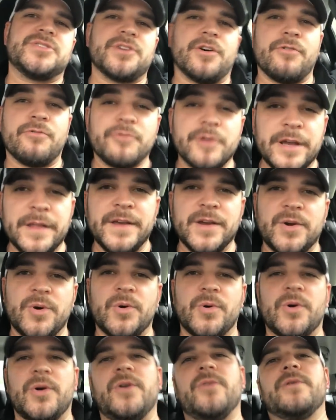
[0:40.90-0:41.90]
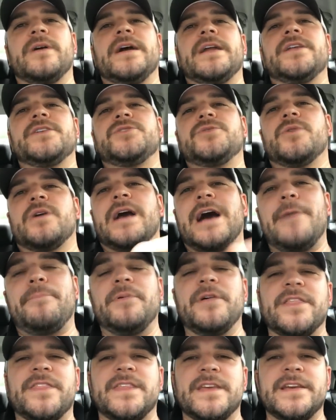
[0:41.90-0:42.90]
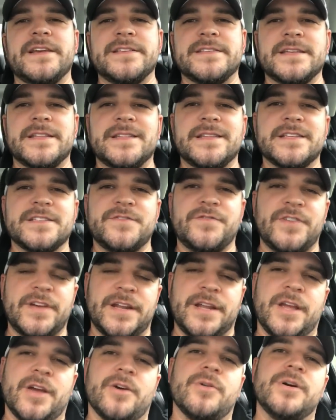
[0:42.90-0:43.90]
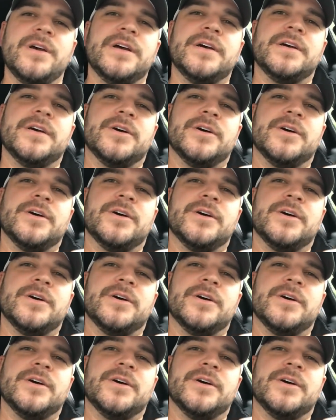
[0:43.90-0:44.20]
So really cool. We're going to do a couple of things in this video.